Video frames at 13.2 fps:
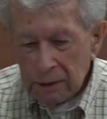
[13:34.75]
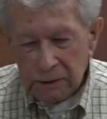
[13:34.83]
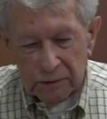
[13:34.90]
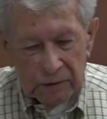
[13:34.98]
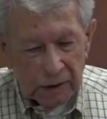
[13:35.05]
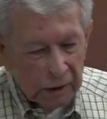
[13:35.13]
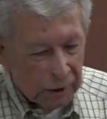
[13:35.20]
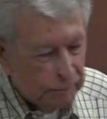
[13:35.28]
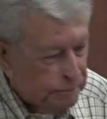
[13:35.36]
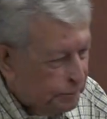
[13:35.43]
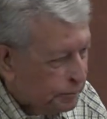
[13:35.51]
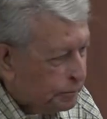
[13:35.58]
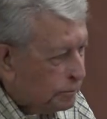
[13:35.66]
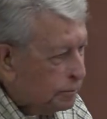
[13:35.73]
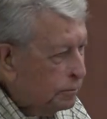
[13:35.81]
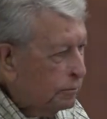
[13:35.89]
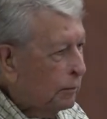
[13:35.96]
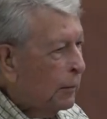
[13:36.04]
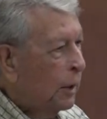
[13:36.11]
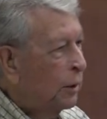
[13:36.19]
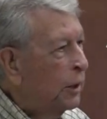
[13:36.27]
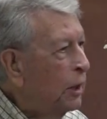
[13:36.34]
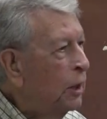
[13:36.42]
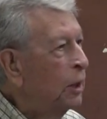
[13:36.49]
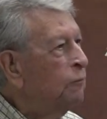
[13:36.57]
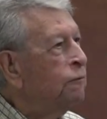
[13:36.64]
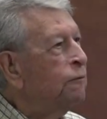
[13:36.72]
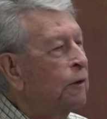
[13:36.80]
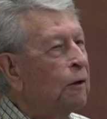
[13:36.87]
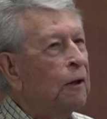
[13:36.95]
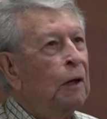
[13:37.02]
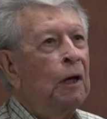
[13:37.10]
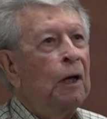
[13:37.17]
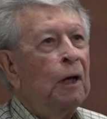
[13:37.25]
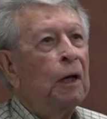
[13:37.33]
to the need for